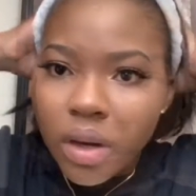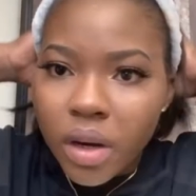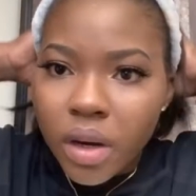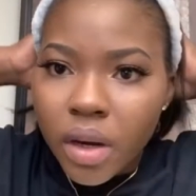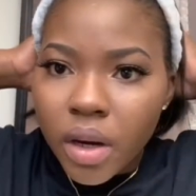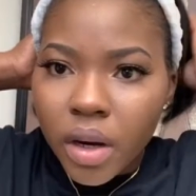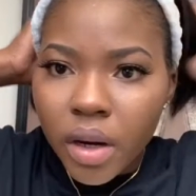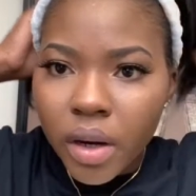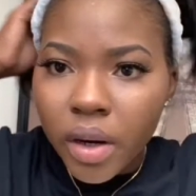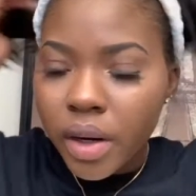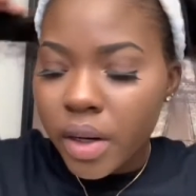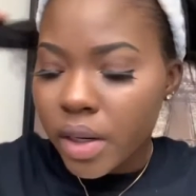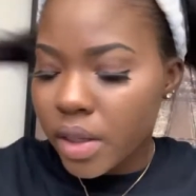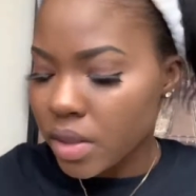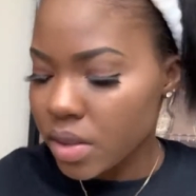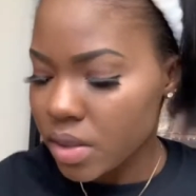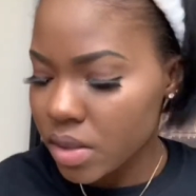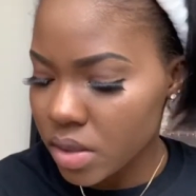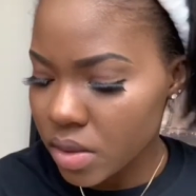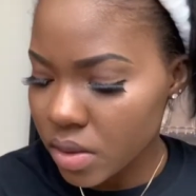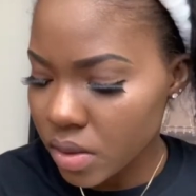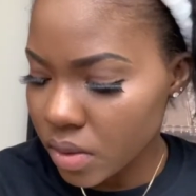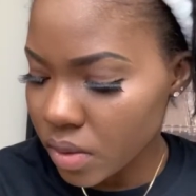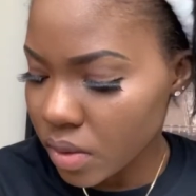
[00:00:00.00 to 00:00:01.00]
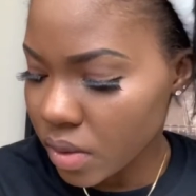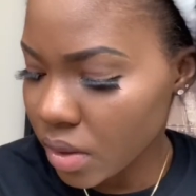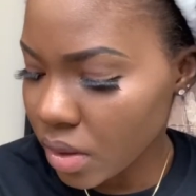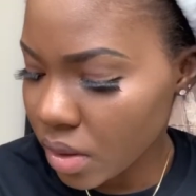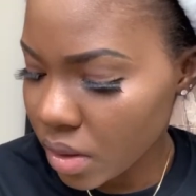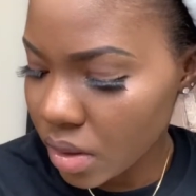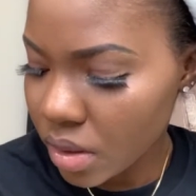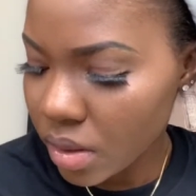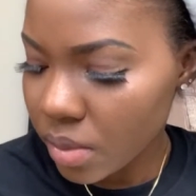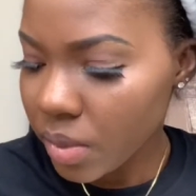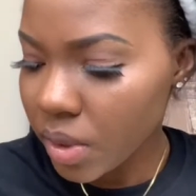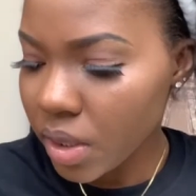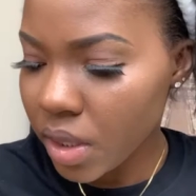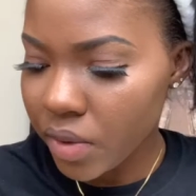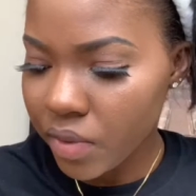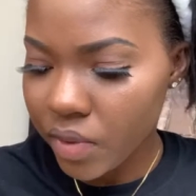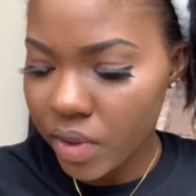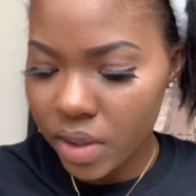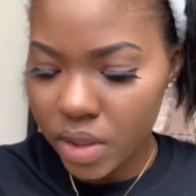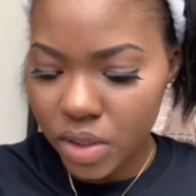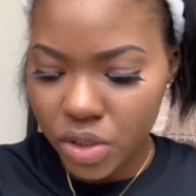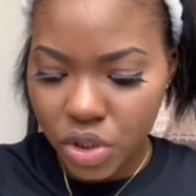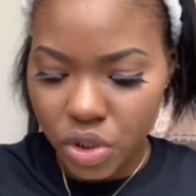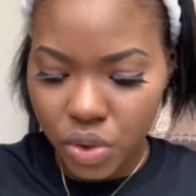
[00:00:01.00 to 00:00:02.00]
Alright, so I'm not
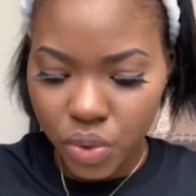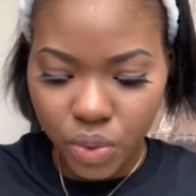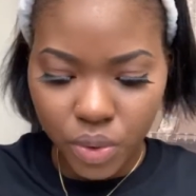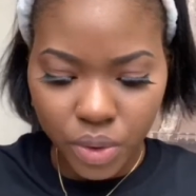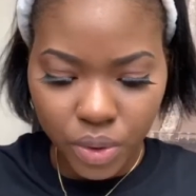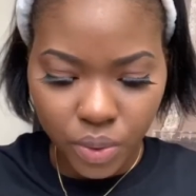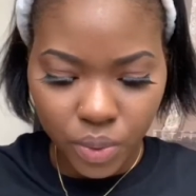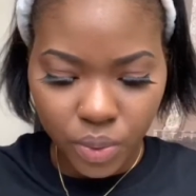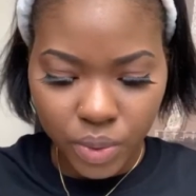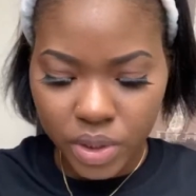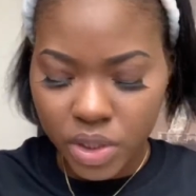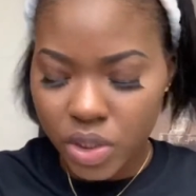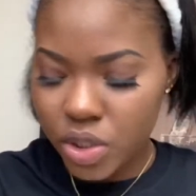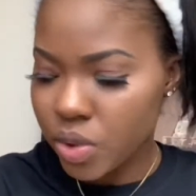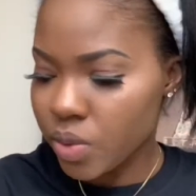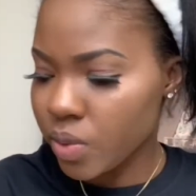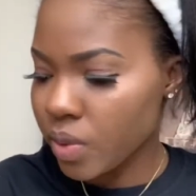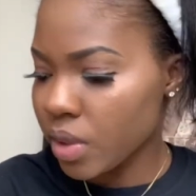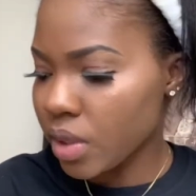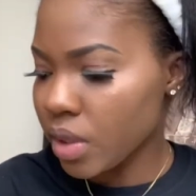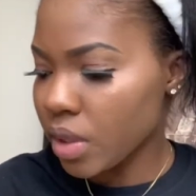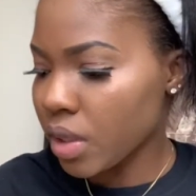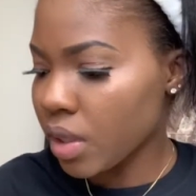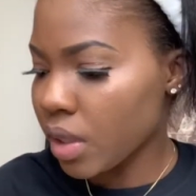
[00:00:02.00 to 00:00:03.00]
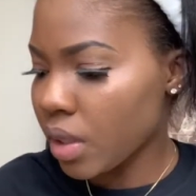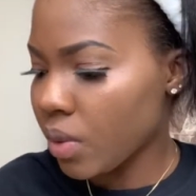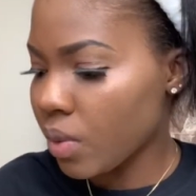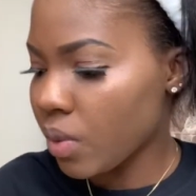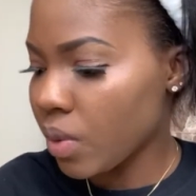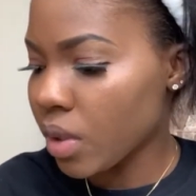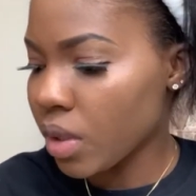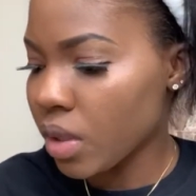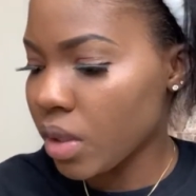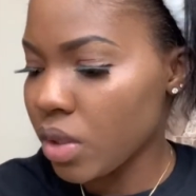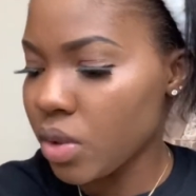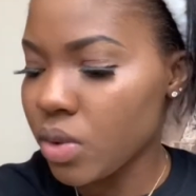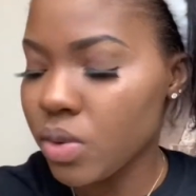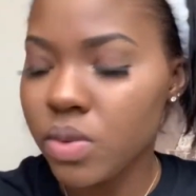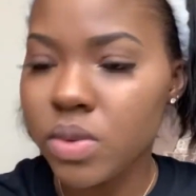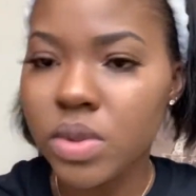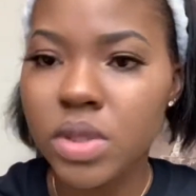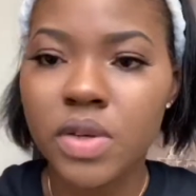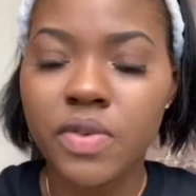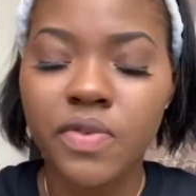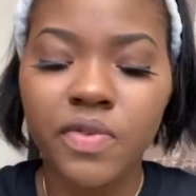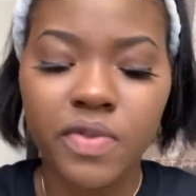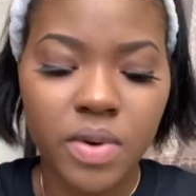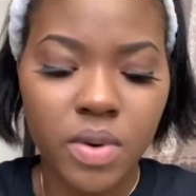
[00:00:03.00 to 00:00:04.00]
really sure which one I want to use.
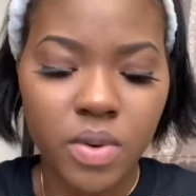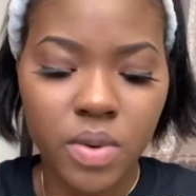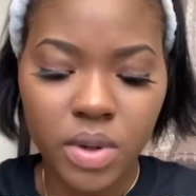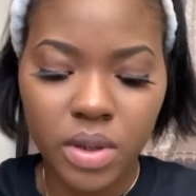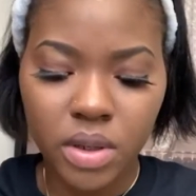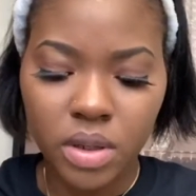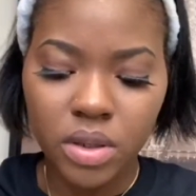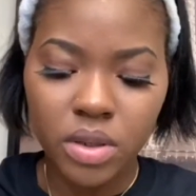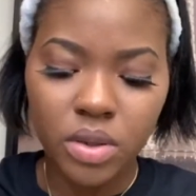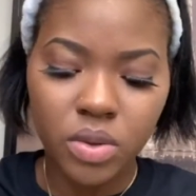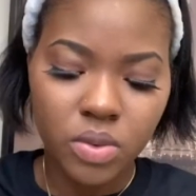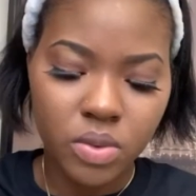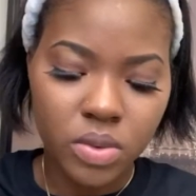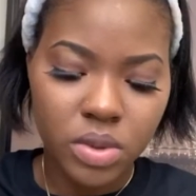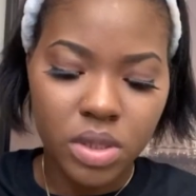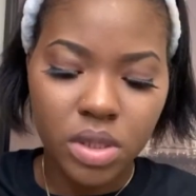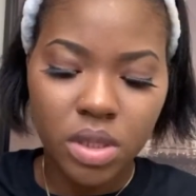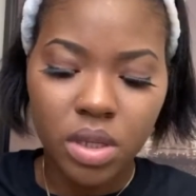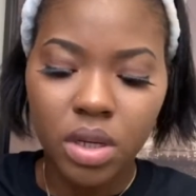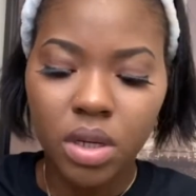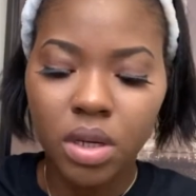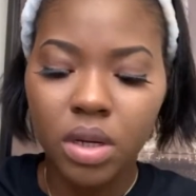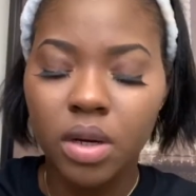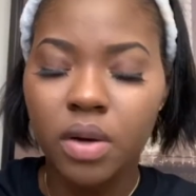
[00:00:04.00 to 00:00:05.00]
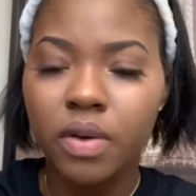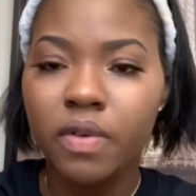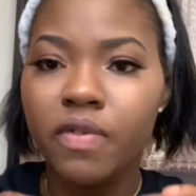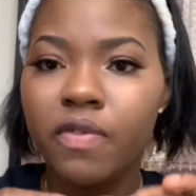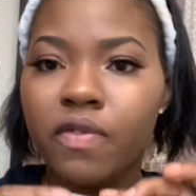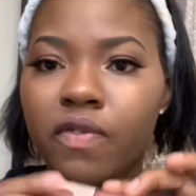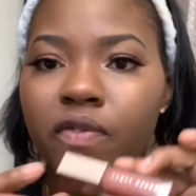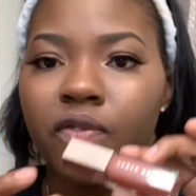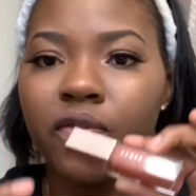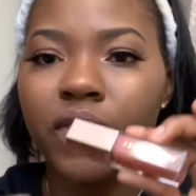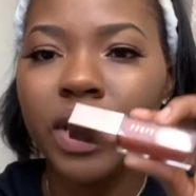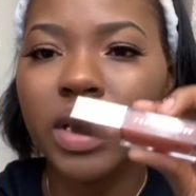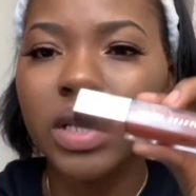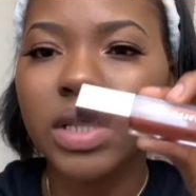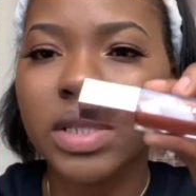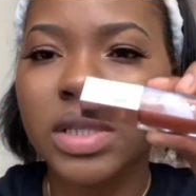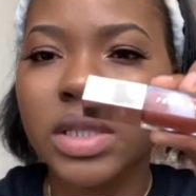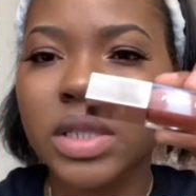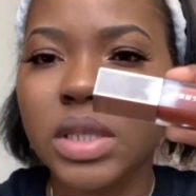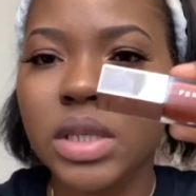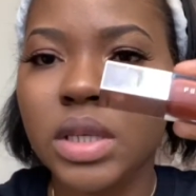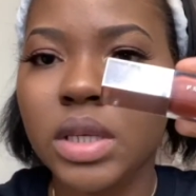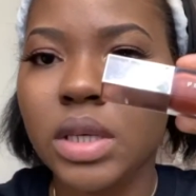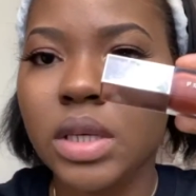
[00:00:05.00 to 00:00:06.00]
If I want to use the
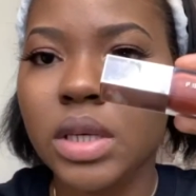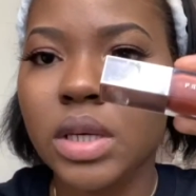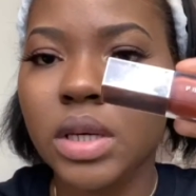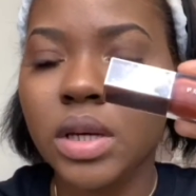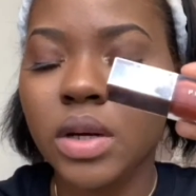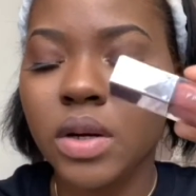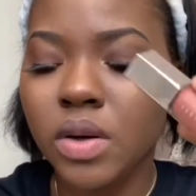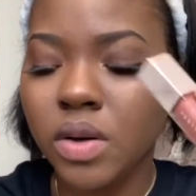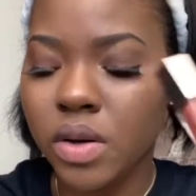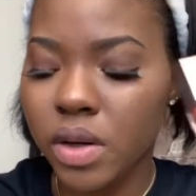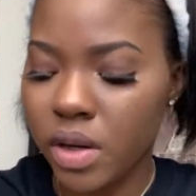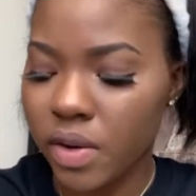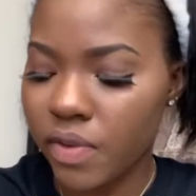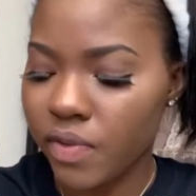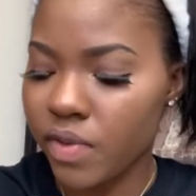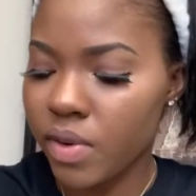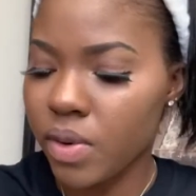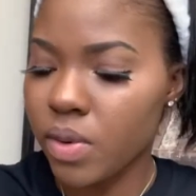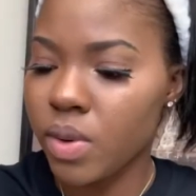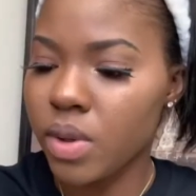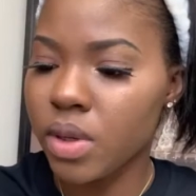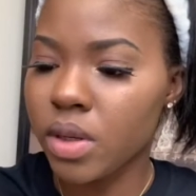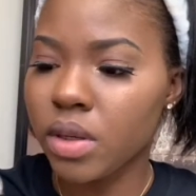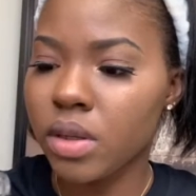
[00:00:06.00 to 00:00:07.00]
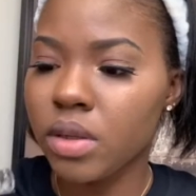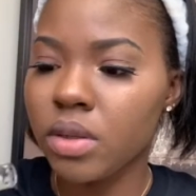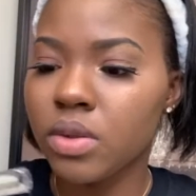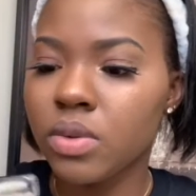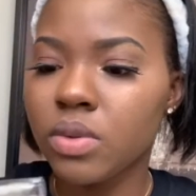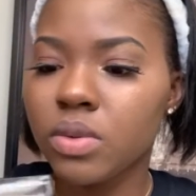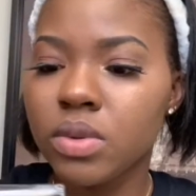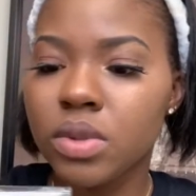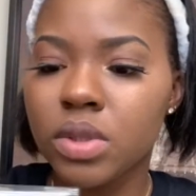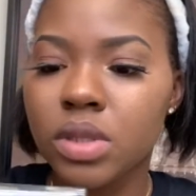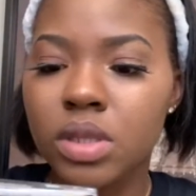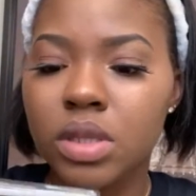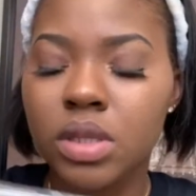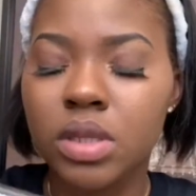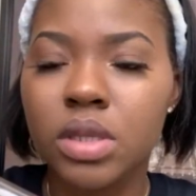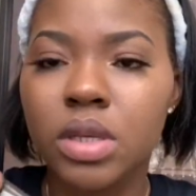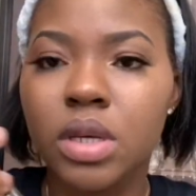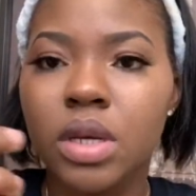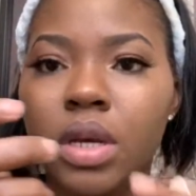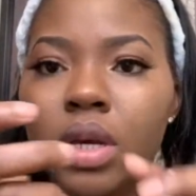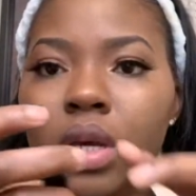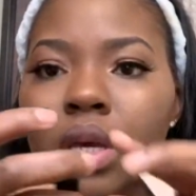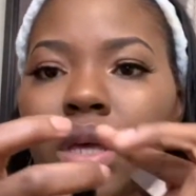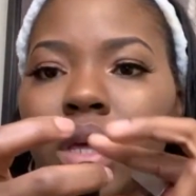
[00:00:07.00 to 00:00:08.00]
Fenty or if I want to use
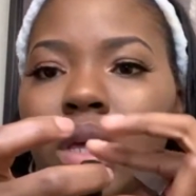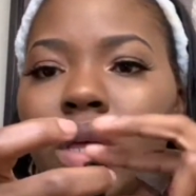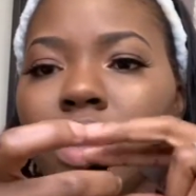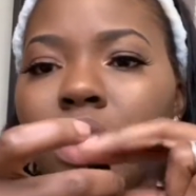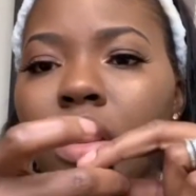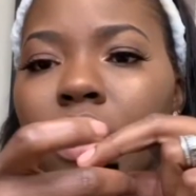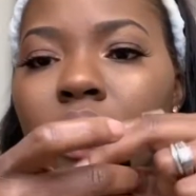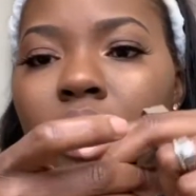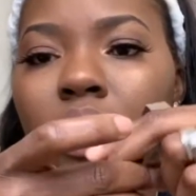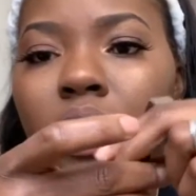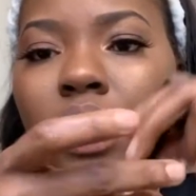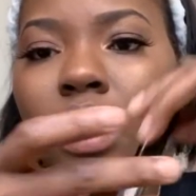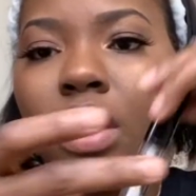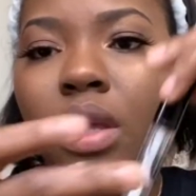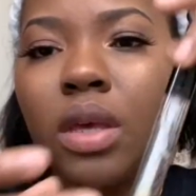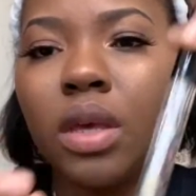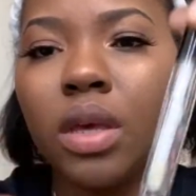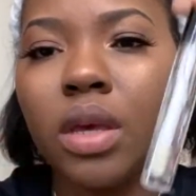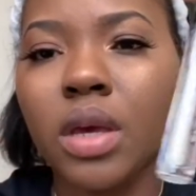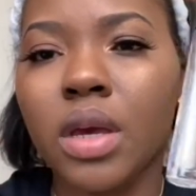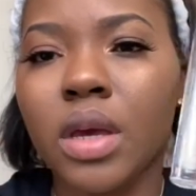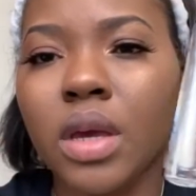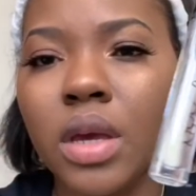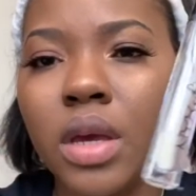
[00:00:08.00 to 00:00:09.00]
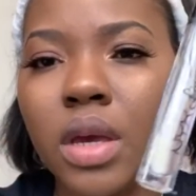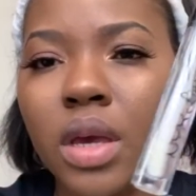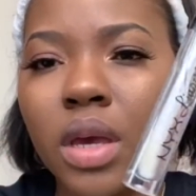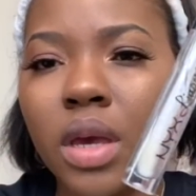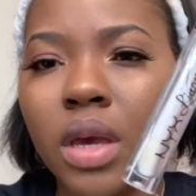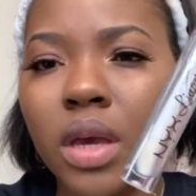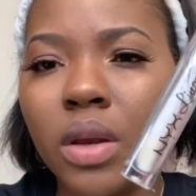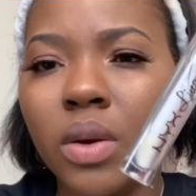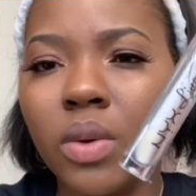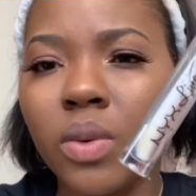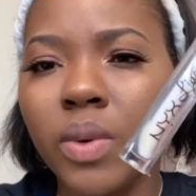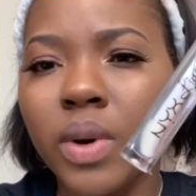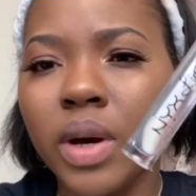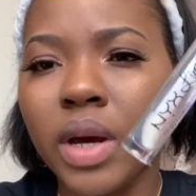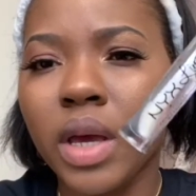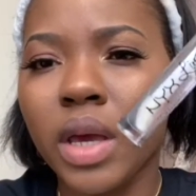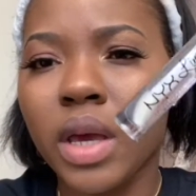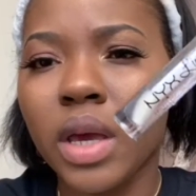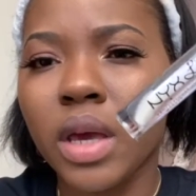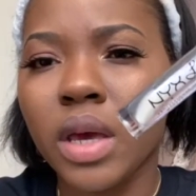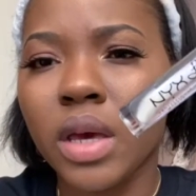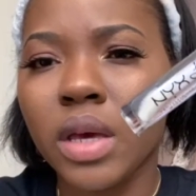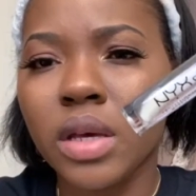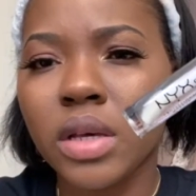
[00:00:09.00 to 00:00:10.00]
the
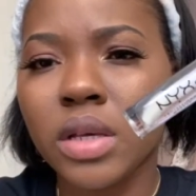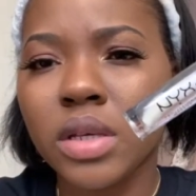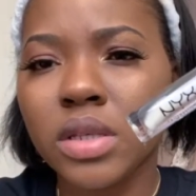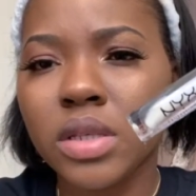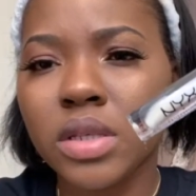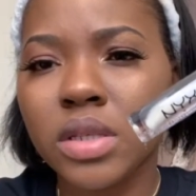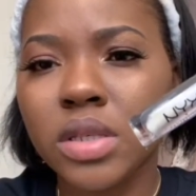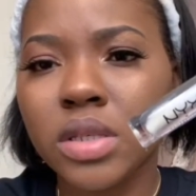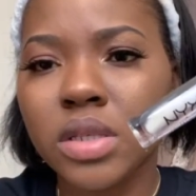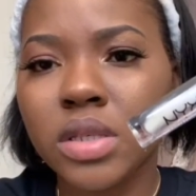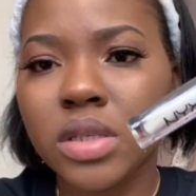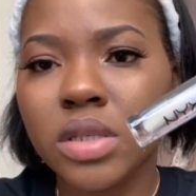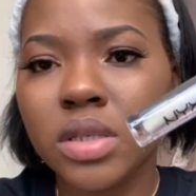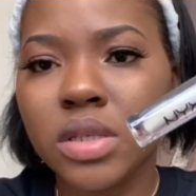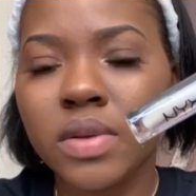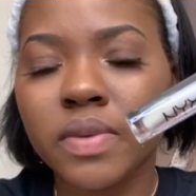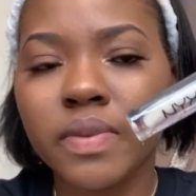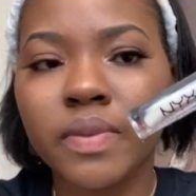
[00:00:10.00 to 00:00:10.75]
NYX.